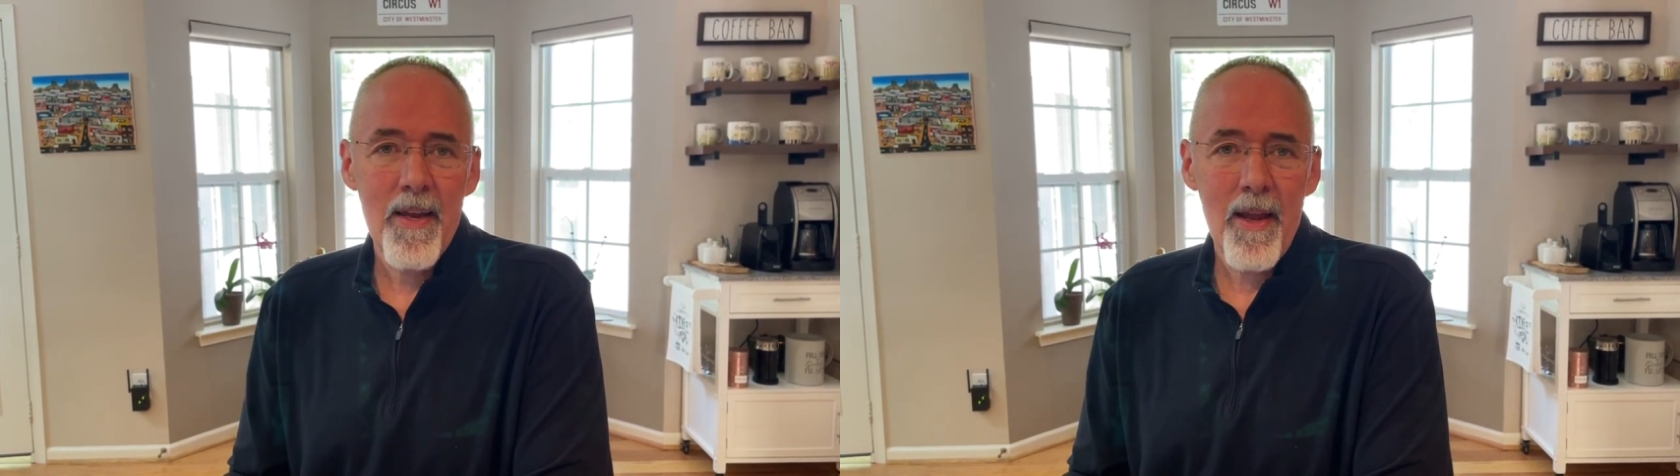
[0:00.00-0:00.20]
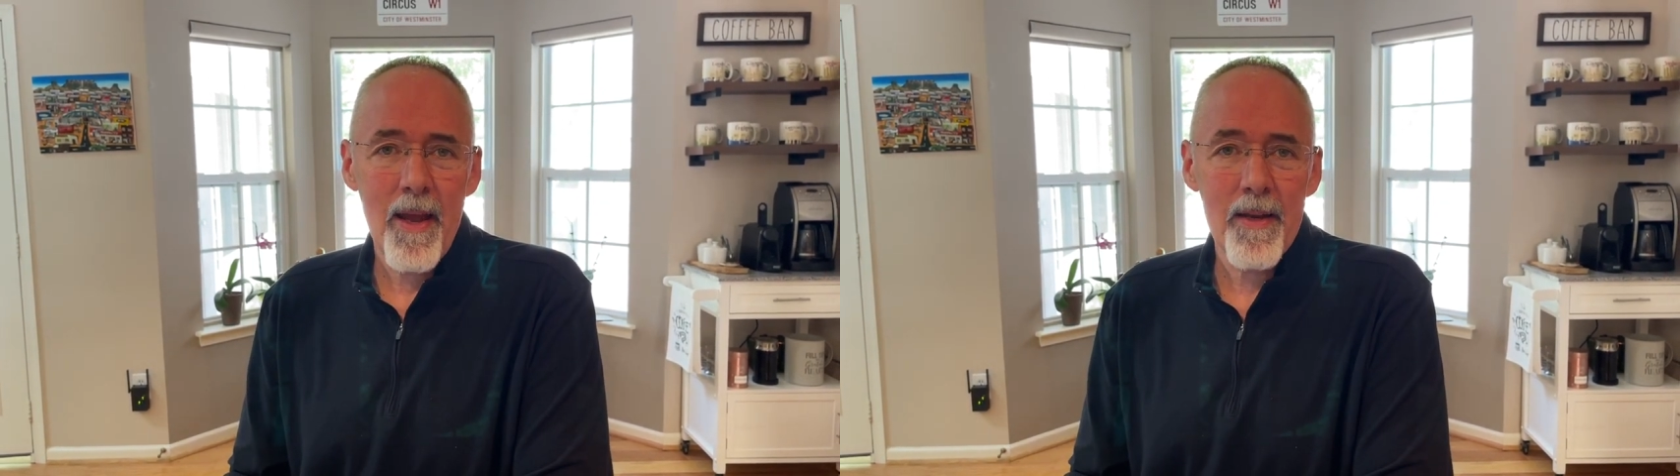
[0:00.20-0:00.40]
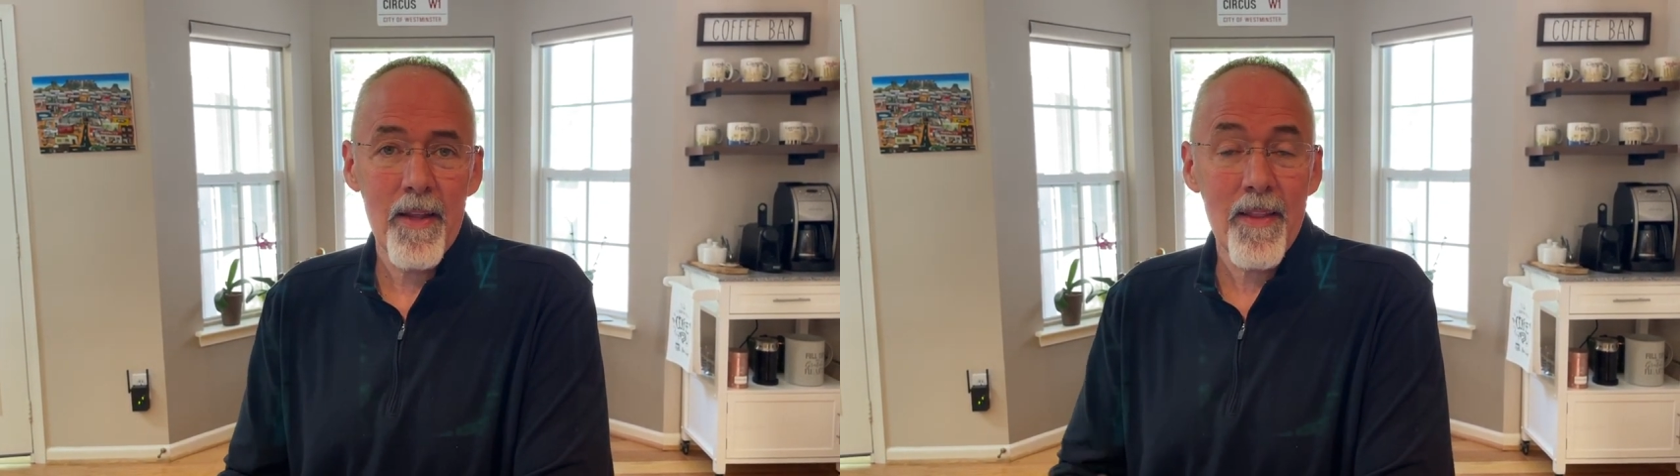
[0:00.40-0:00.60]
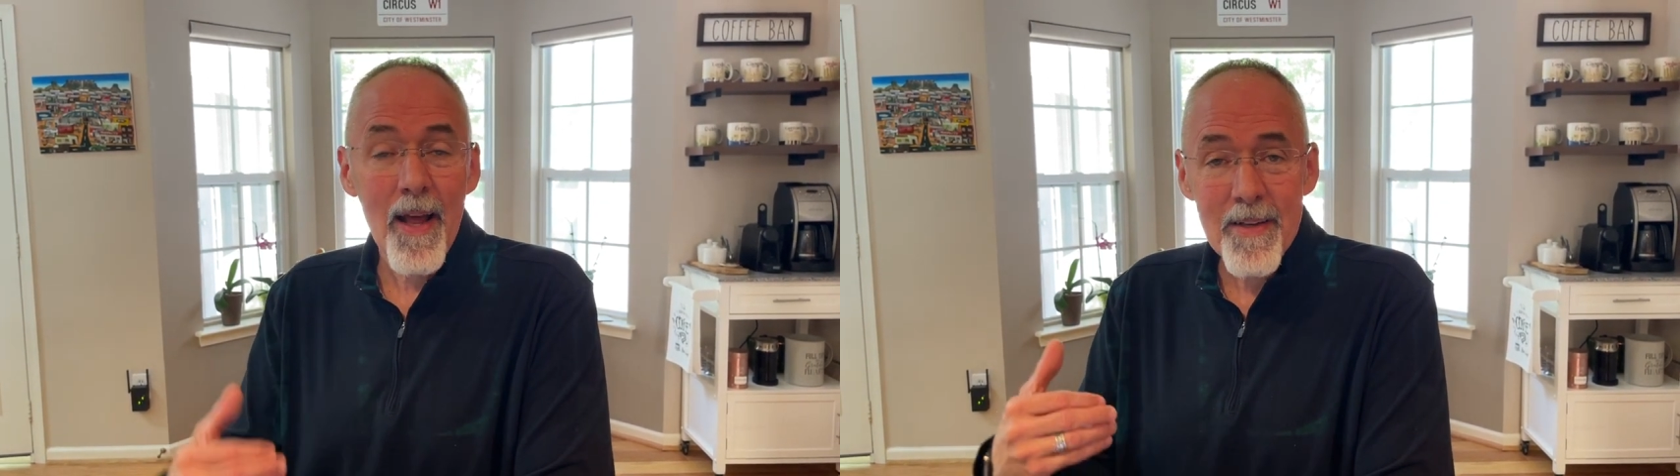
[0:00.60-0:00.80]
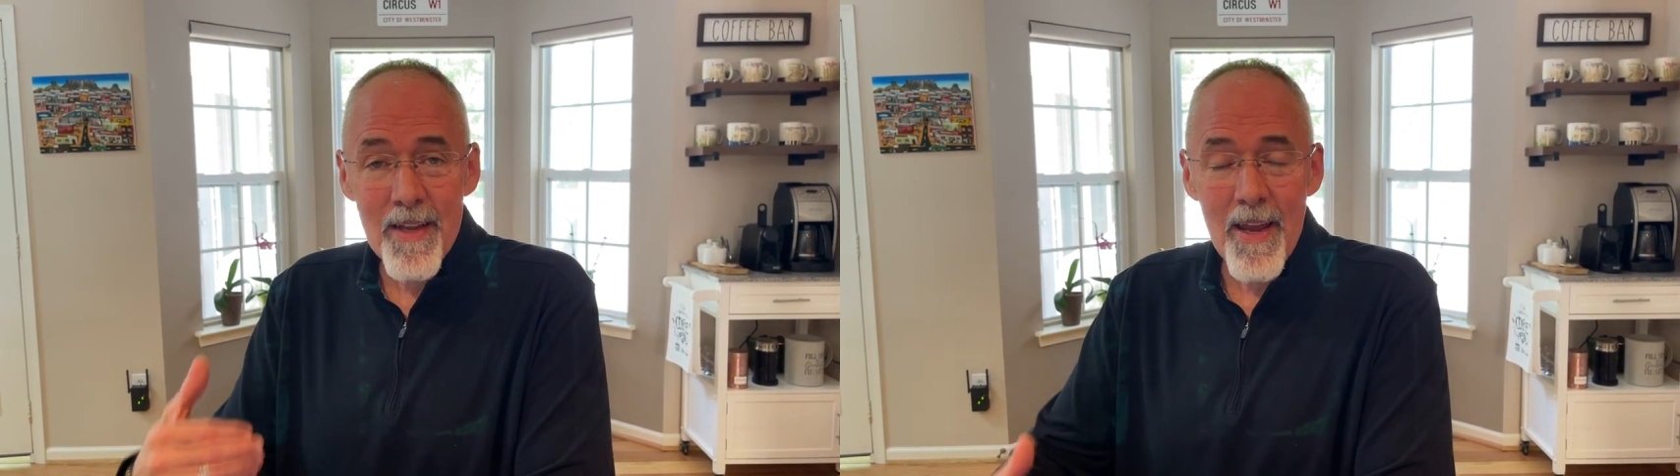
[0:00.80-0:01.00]
And
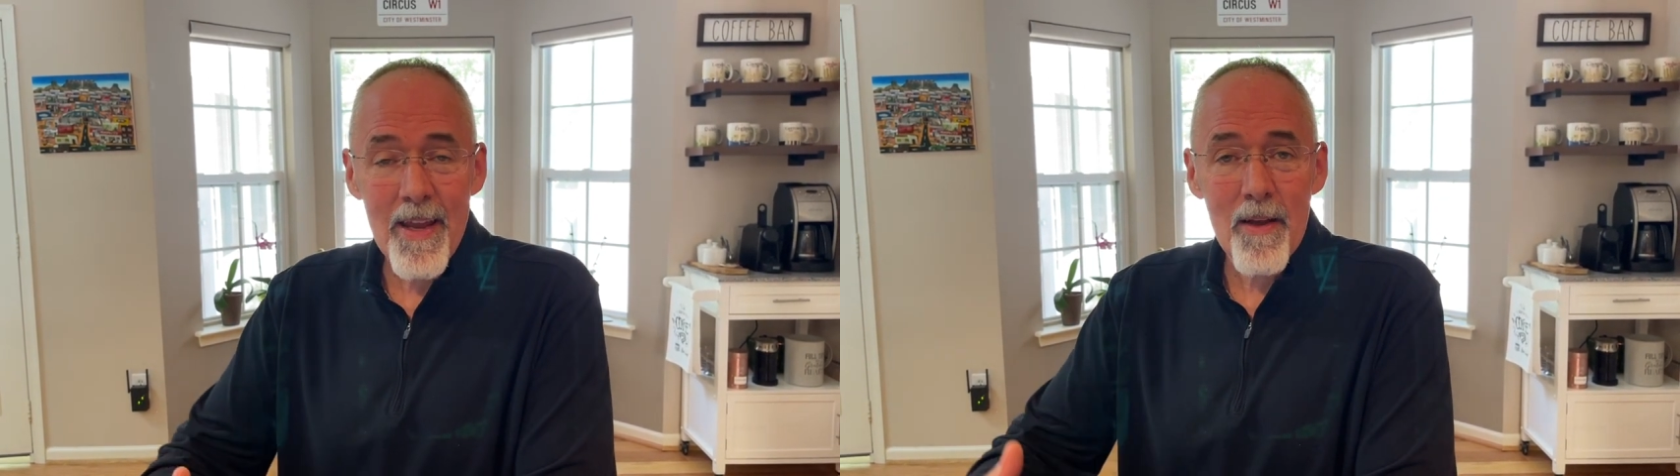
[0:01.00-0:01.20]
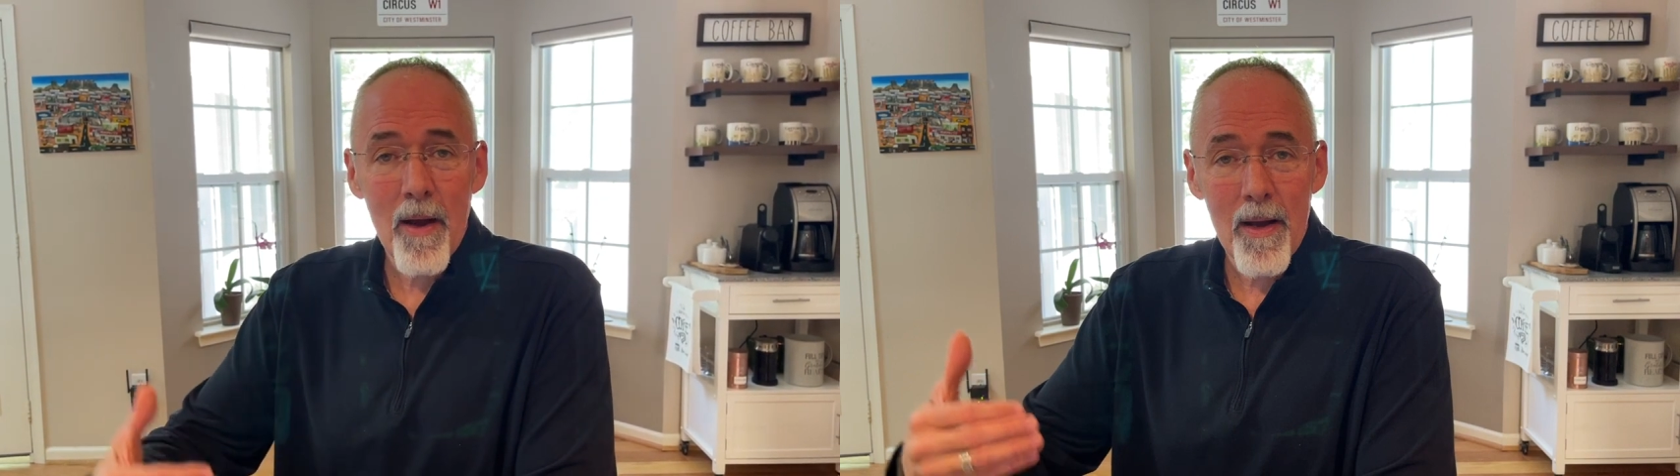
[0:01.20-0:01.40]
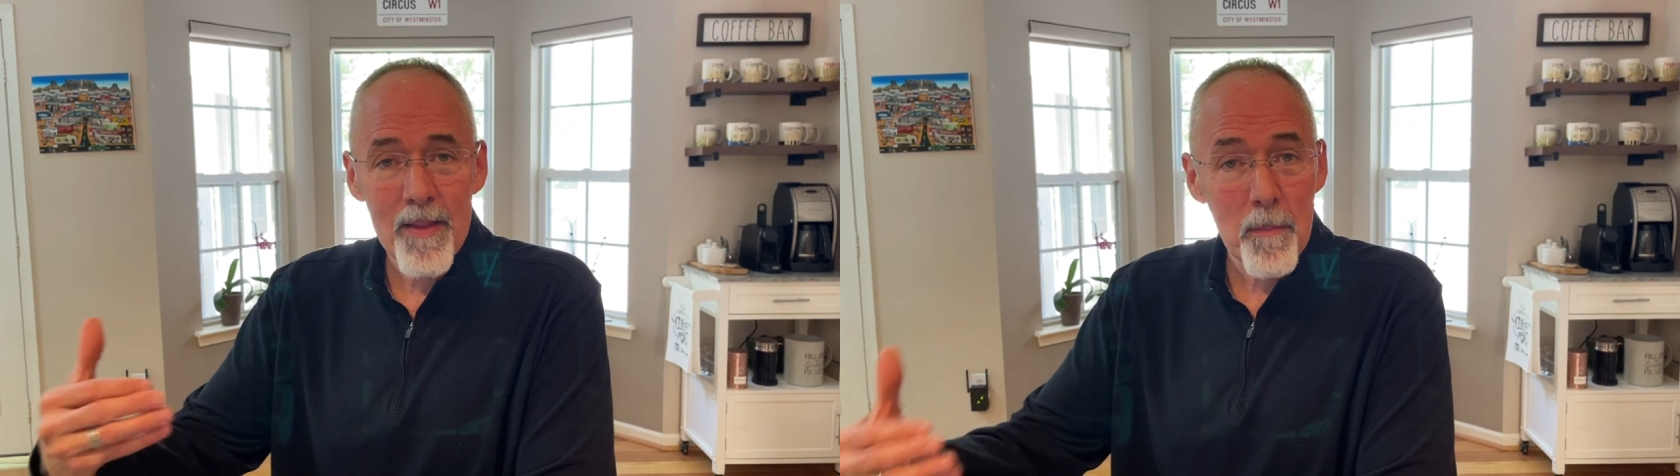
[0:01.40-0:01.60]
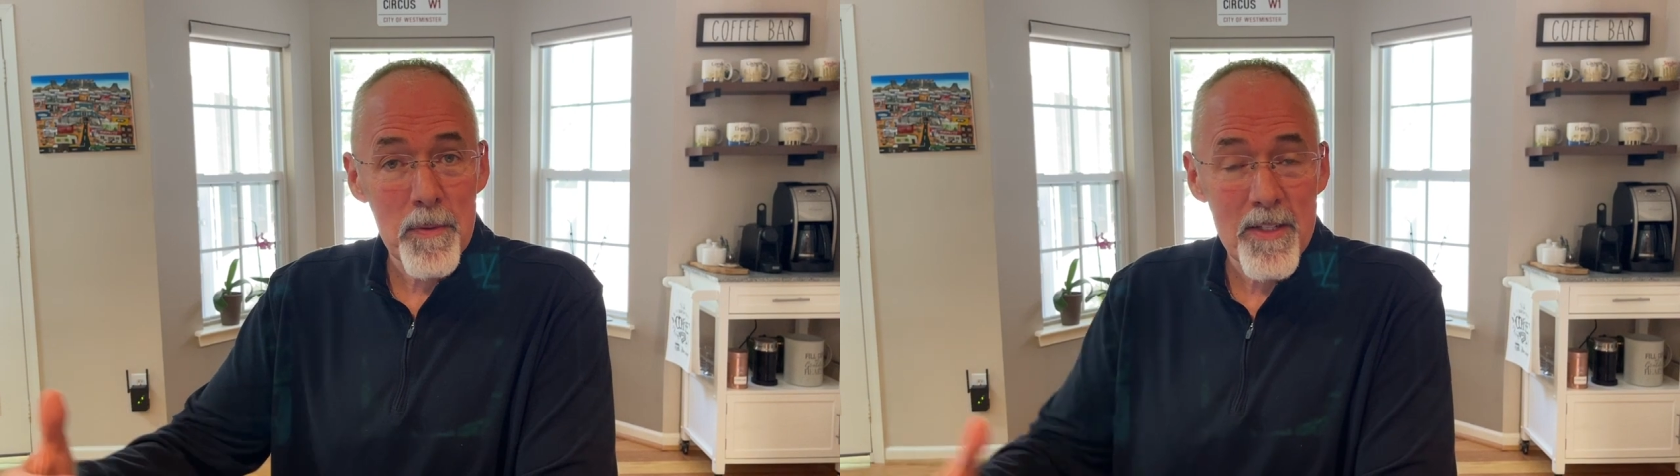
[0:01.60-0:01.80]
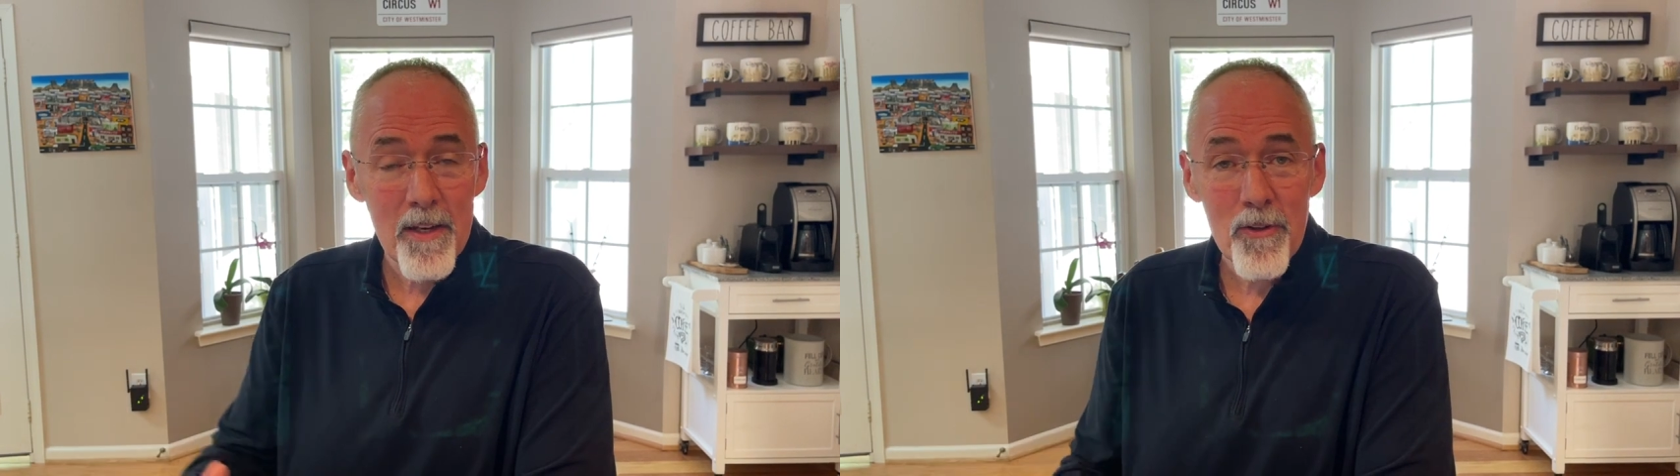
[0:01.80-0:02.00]
that day, that
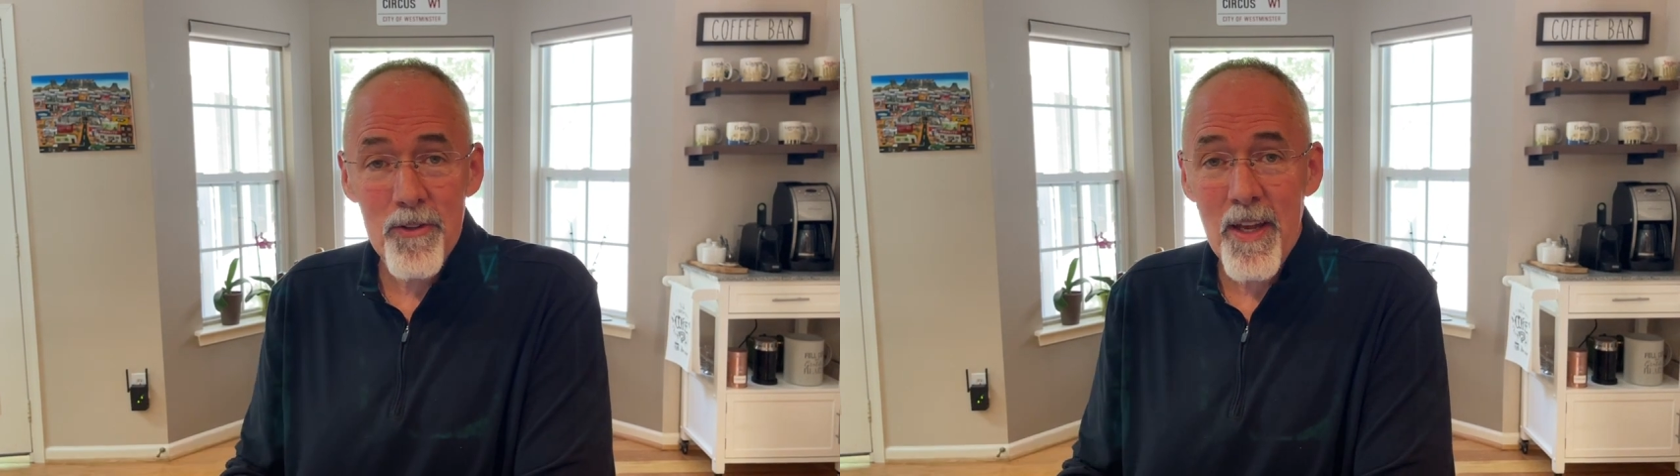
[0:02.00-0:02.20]
particular